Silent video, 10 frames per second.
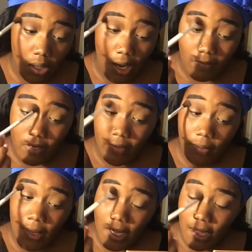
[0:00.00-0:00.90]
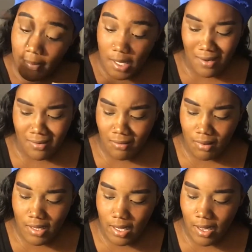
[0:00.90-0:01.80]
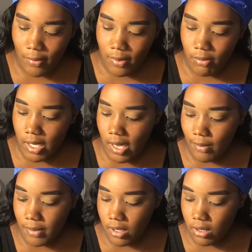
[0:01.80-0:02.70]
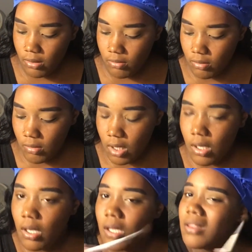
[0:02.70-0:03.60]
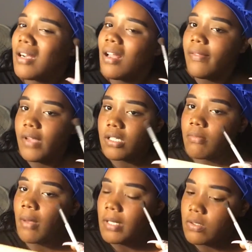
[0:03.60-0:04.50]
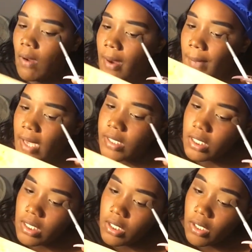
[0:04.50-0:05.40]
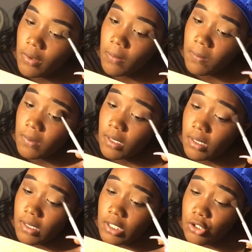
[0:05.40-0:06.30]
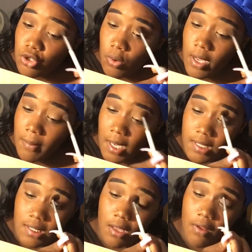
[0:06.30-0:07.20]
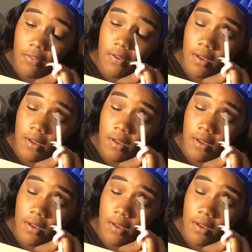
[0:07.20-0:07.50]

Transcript: I've never been happy and I don't think I will be happy, you know. There's moments where I'm actually, you know, enjoying myself,